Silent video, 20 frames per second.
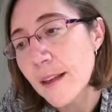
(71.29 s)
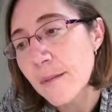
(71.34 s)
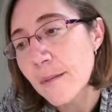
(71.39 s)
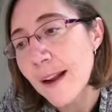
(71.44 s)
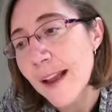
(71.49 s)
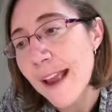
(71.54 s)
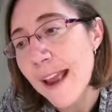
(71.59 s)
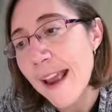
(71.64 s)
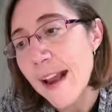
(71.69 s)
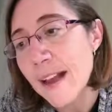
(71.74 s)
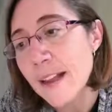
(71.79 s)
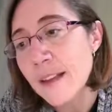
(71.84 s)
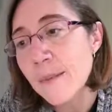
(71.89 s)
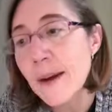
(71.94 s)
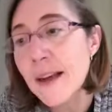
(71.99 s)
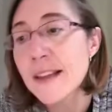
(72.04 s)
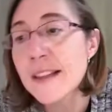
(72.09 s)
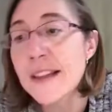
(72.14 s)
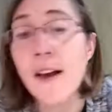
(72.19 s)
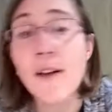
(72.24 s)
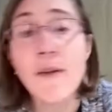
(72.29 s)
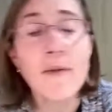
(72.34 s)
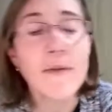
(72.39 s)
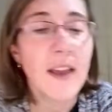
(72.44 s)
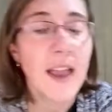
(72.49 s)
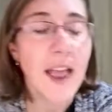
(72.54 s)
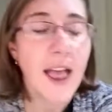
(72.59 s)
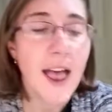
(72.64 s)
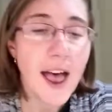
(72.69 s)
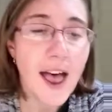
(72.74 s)
That's what I ask myself.
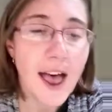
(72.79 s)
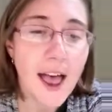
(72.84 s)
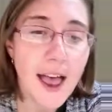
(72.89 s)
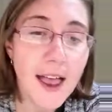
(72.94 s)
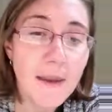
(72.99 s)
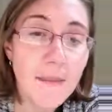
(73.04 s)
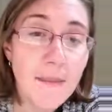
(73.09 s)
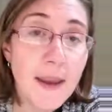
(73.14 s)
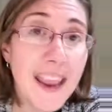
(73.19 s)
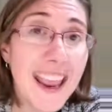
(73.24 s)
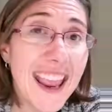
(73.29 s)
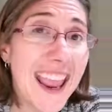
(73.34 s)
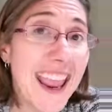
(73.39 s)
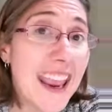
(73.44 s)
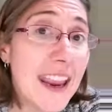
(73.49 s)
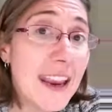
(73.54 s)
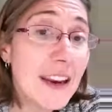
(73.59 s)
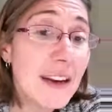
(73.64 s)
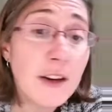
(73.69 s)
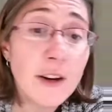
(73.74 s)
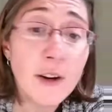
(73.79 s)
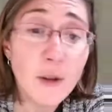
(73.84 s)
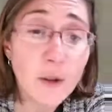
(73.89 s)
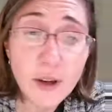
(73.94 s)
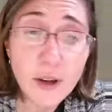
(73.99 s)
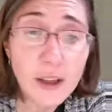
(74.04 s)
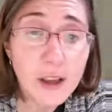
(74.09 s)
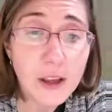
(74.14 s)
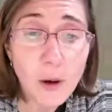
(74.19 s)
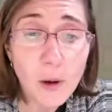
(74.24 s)
And you
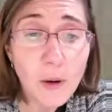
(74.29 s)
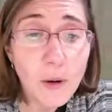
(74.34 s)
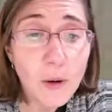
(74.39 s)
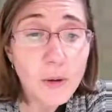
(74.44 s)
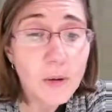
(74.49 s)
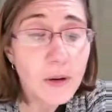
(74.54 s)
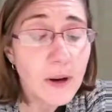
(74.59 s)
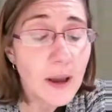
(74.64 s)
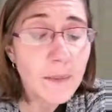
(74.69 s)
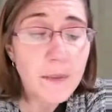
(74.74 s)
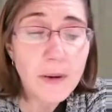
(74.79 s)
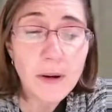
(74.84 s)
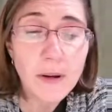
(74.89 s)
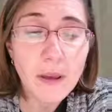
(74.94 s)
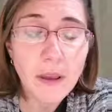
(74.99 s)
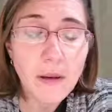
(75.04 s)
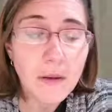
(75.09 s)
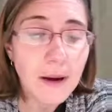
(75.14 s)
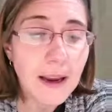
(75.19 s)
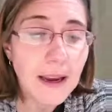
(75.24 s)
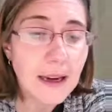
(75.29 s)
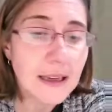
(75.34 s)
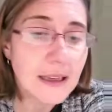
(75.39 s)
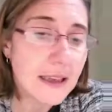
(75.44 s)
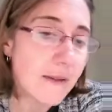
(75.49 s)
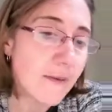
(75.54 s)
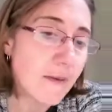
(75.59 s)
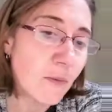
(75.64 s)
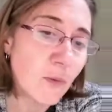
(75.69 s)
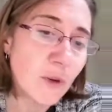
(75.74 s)
don't look at the whole number, the
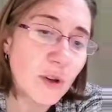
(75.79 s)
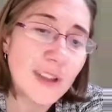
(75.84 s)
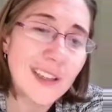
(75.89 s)
387.